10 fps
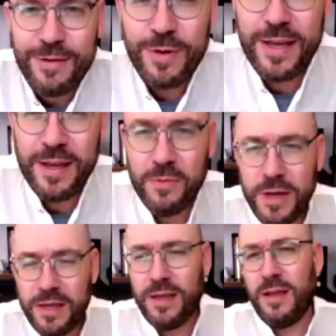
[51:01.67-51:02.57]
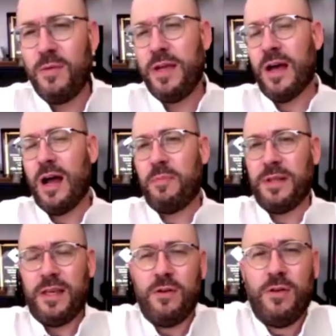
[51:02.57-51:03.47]
We, we, we are
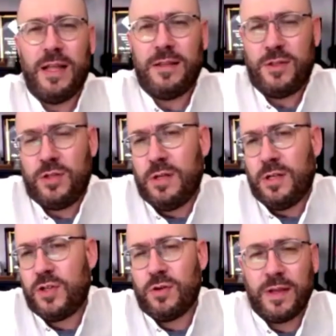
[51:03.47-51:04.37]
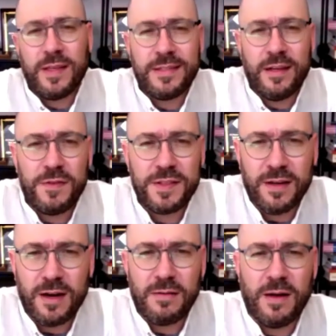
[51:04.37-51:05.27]
pretty good at, sh- at showing the selfies
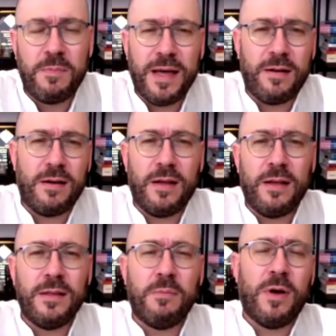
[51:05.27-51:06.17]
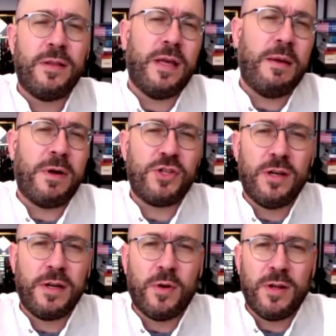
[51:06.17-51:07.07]
are, are better in the, in the machine
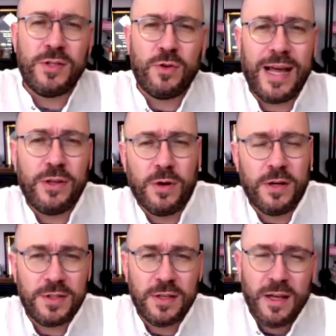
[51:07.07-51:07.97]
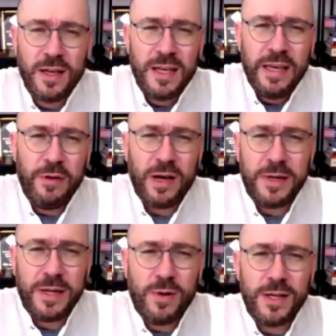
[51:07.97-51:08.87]
learning model. So great to us do you have
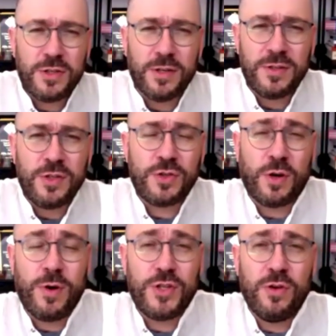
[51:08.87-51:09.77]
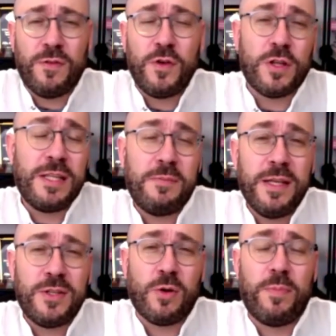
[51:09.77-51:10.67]
any questions? It's just a question of not it
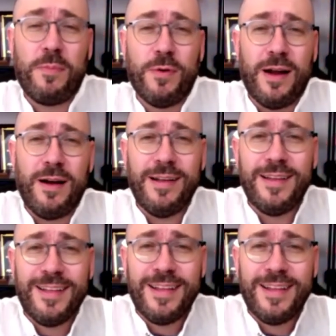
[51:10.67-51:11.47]
being so popular,